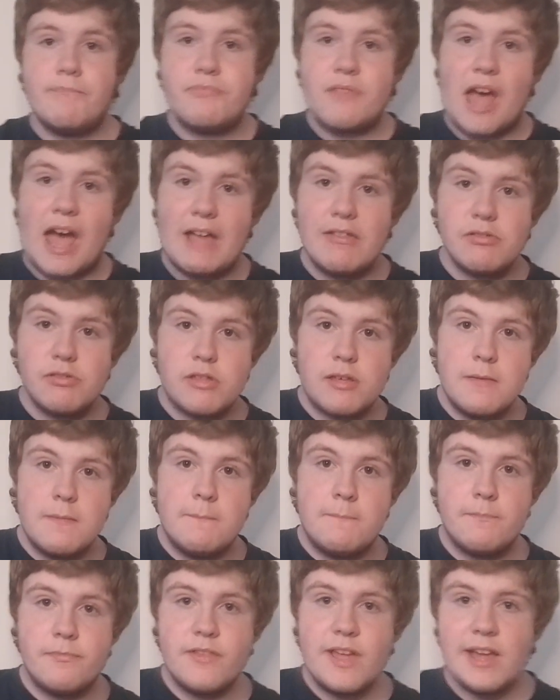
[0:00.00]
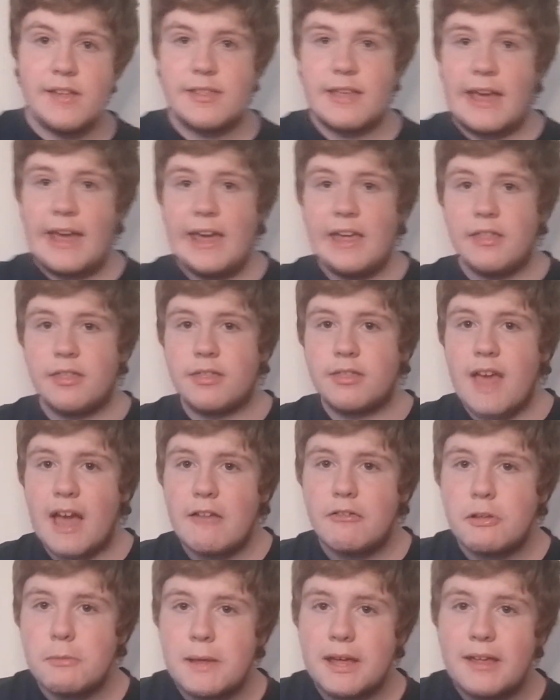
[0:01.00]
And this is
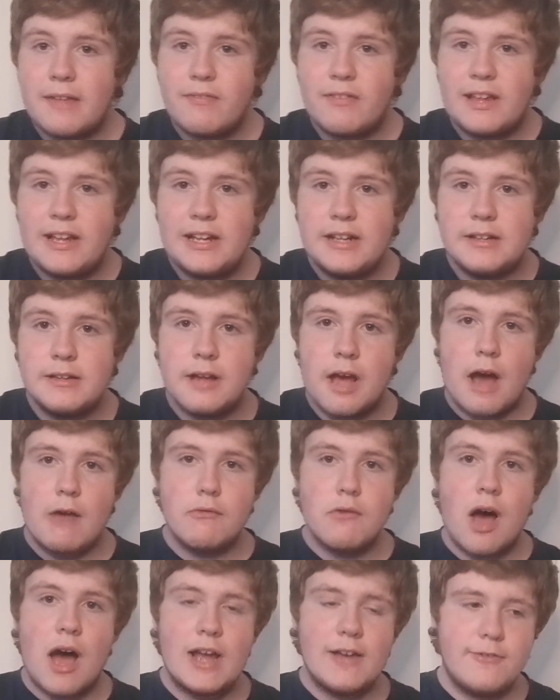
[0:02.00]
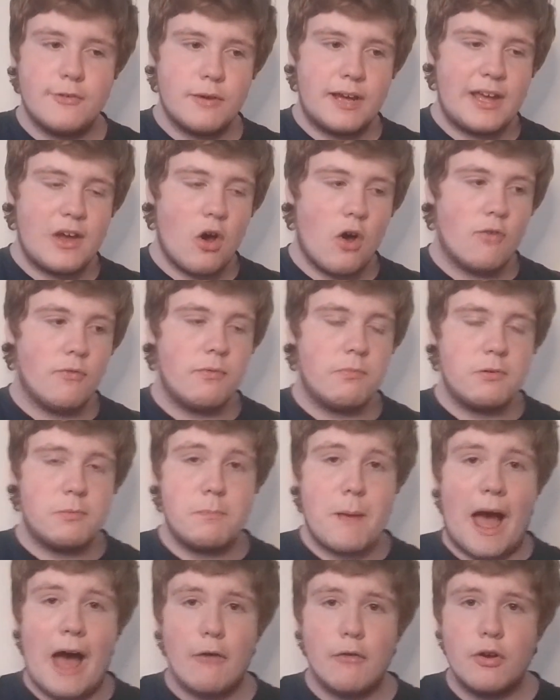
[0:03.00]
set to be a rivalry of
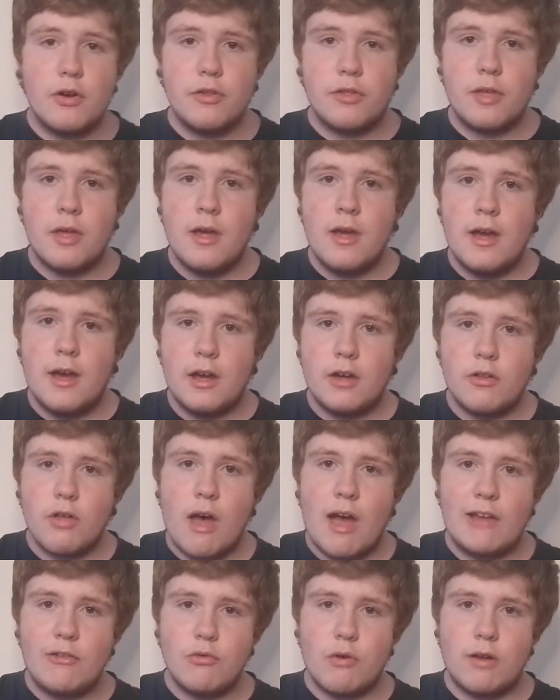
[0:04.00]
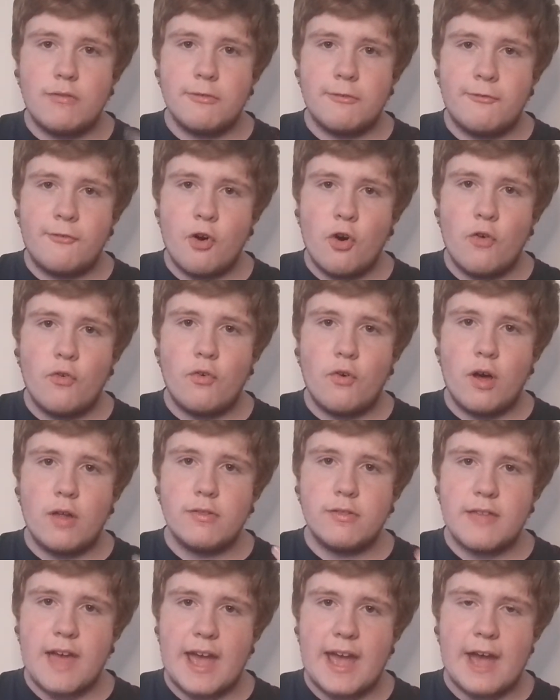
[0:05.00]
Bauer's Clyde One, Fourth
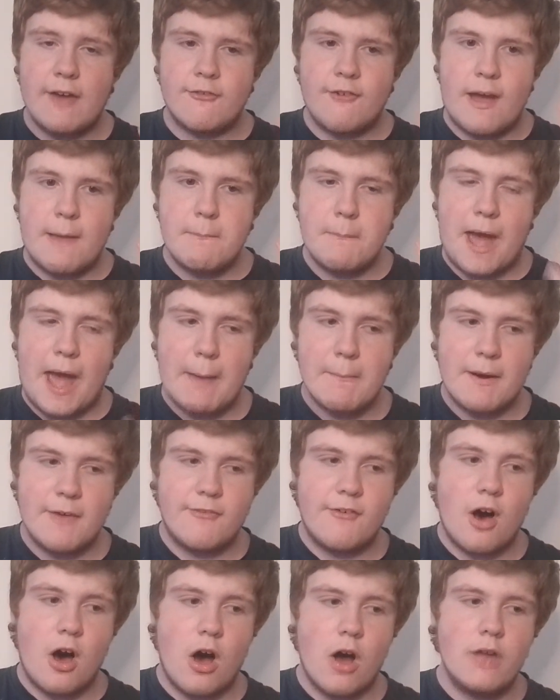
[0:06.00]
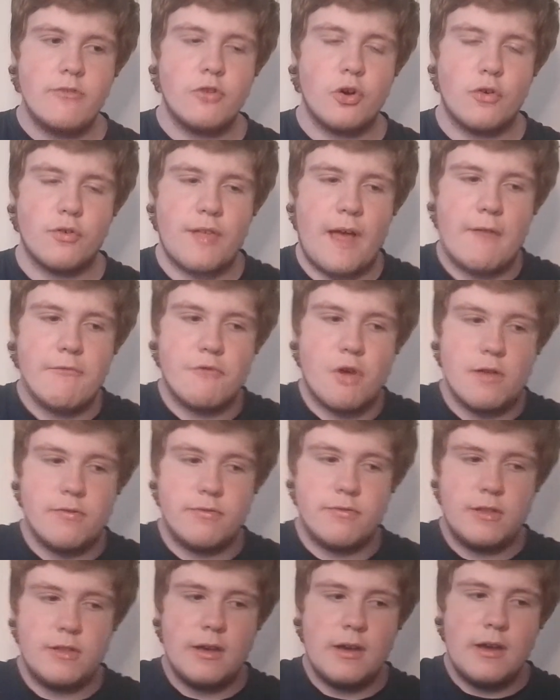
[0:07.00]
One, TFM, MFR and North Sound
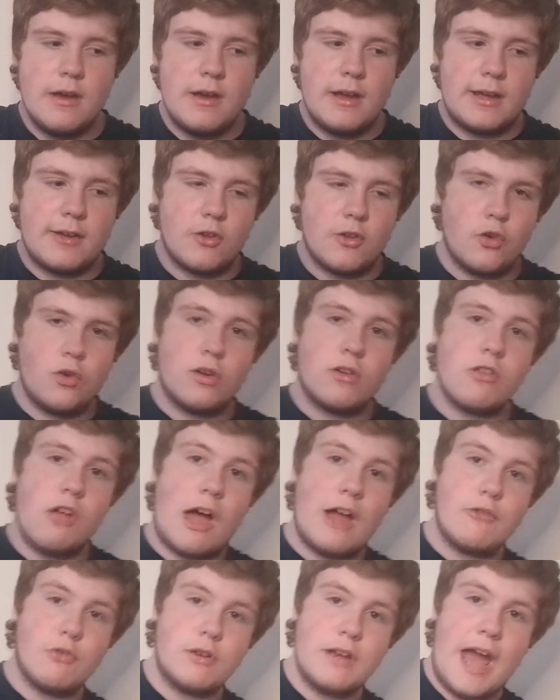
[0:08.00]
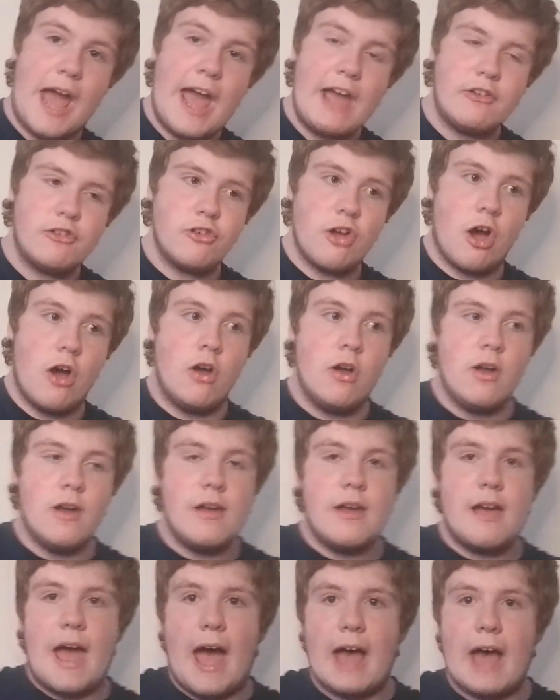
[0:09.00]
One, including Clyde One Ayrshire,
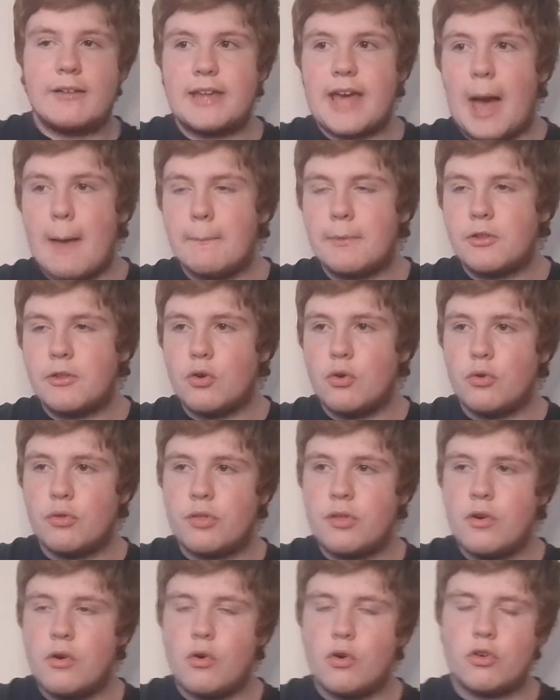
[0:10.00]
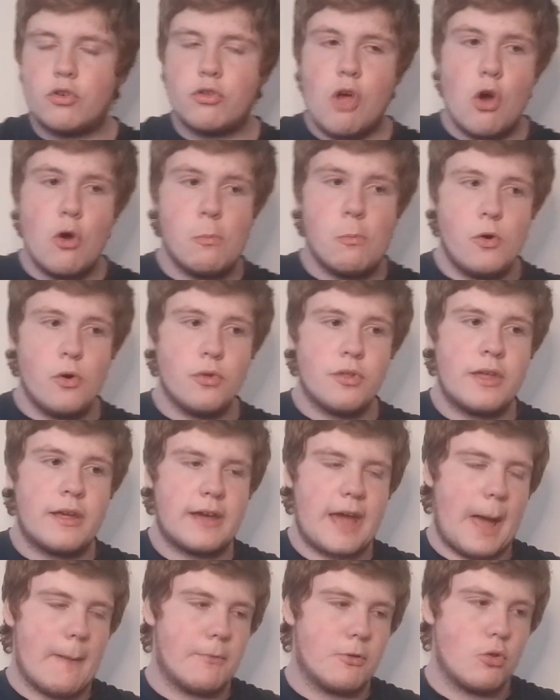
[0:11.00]
and Capitals or Global's
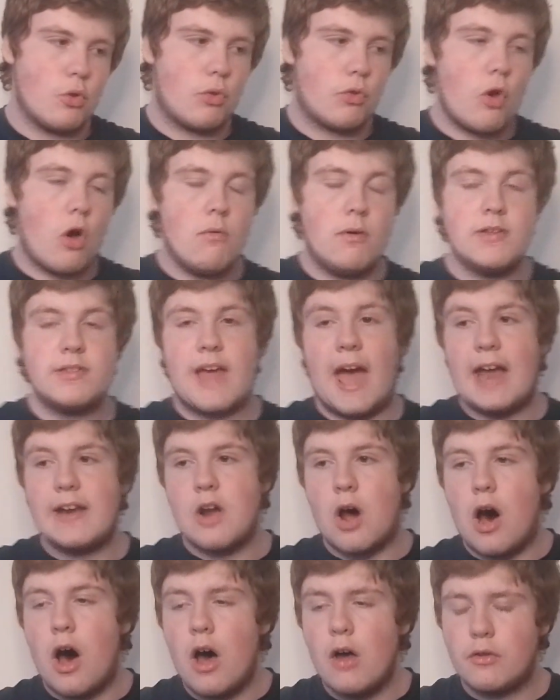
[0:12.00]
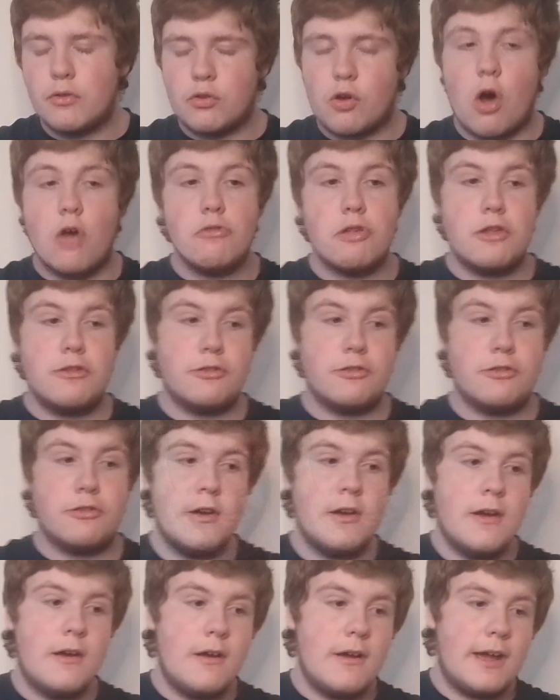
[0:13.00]
Capital Scotland and Heart Scotland,
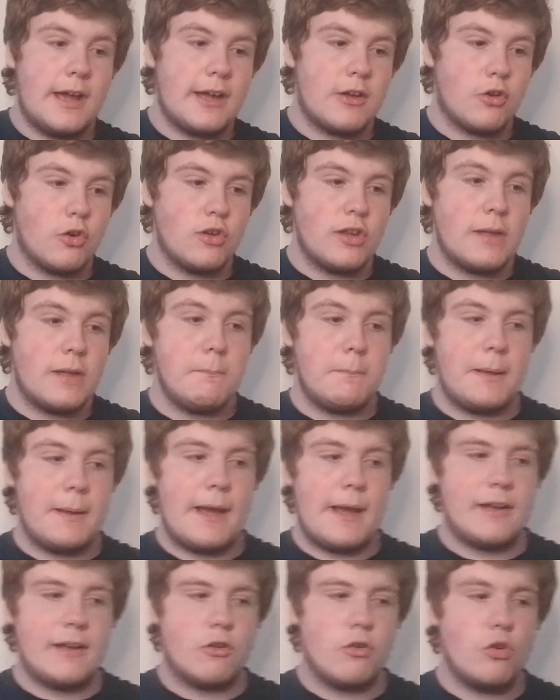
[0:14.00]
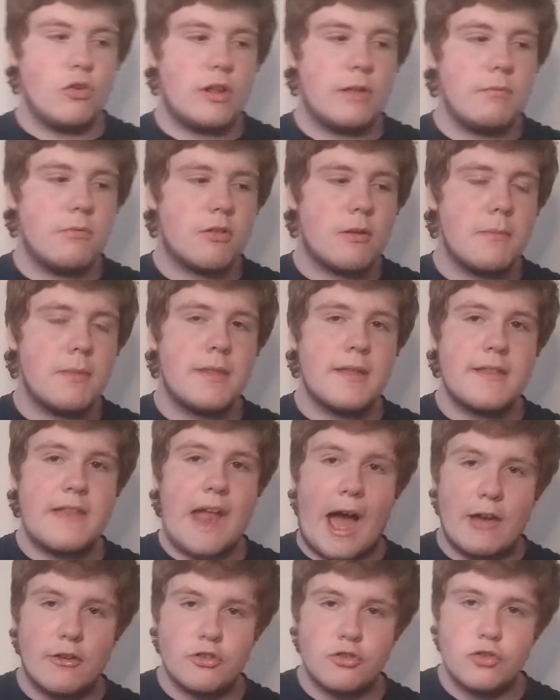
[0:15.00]
including some of the
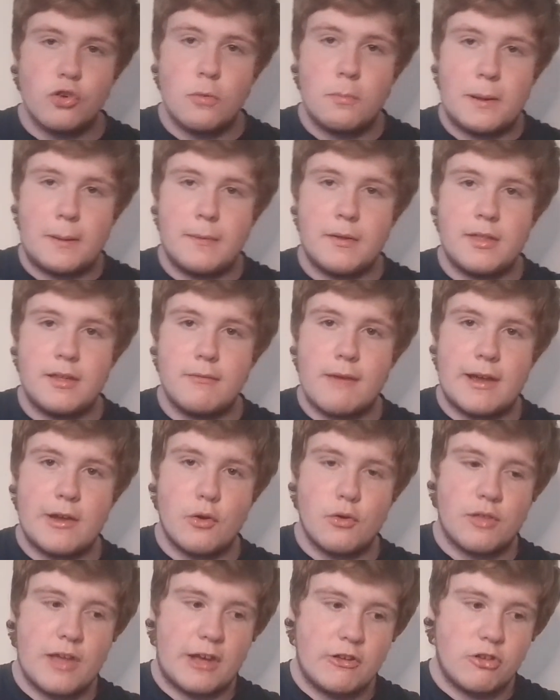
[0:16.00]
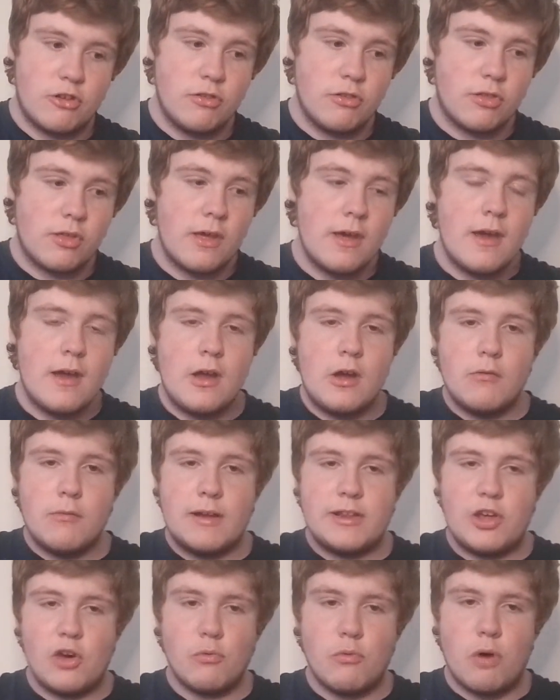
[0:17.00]
national BBC radio stations,
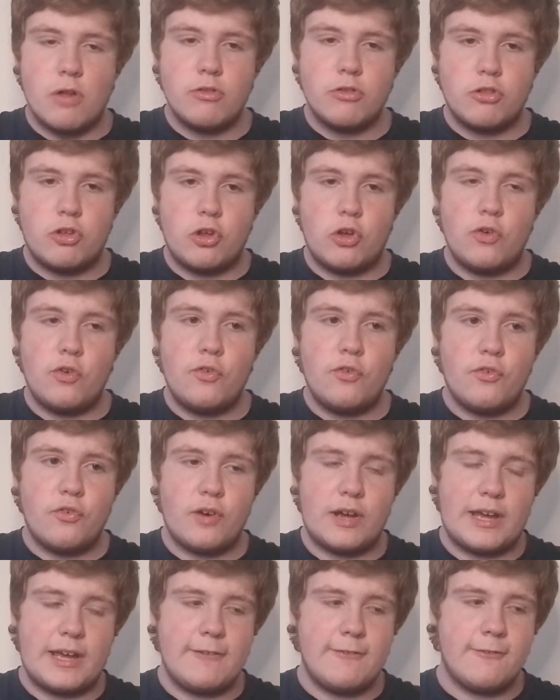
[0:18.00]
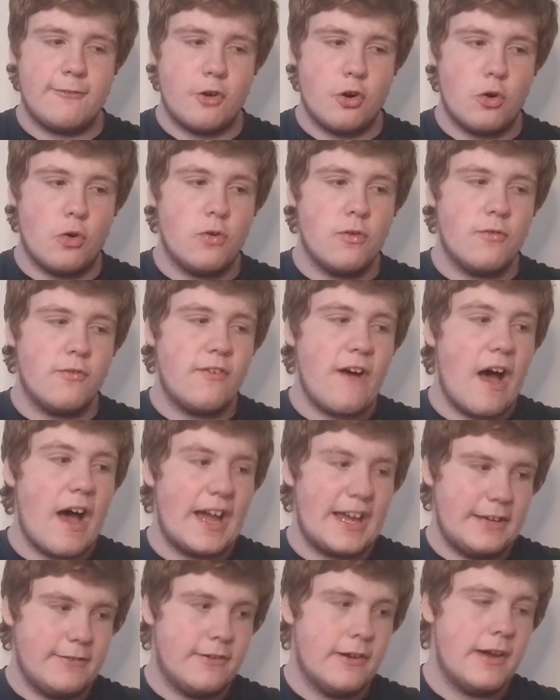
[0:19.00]
Radio 1, 2, 3, 4,
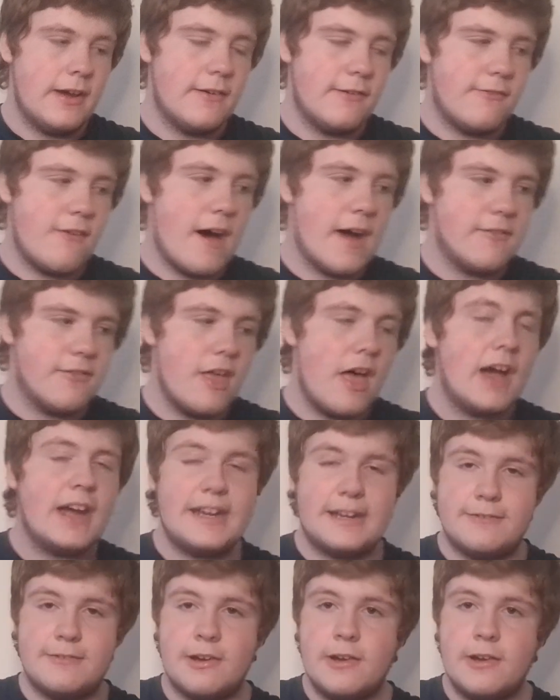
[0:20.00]
5 Live,